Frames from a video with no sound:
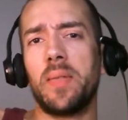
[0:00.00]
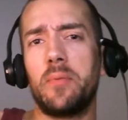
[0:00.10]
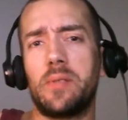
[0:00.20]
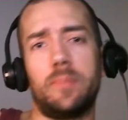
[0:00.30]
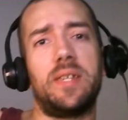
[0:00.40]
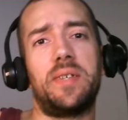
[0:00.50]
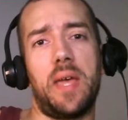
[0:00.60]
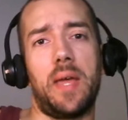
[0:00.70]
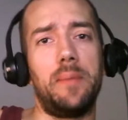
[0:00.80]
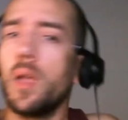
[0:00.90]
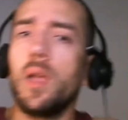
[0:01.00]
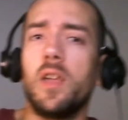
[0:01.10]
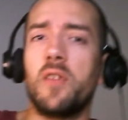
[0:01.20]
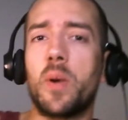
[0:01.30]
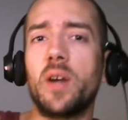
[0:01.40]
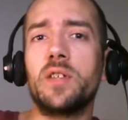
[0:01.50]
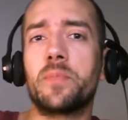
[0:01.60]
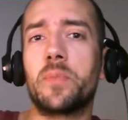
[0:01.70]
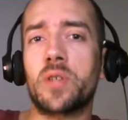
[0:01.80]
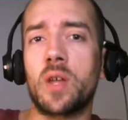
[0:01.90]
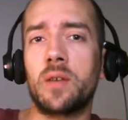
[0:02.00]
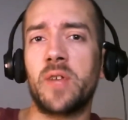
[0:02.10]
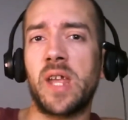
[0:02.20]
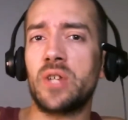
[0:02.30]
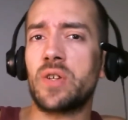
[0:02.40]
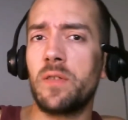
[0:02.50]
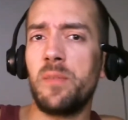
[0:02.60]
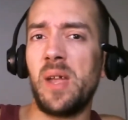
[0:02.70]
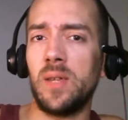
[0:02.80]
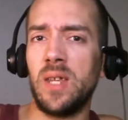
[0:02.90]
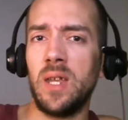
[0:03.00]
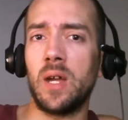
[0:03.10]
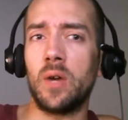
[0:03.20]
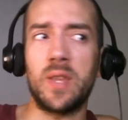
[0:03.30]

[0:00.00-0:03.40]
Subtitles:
come to Ted. If Barney is the personification of the male ego,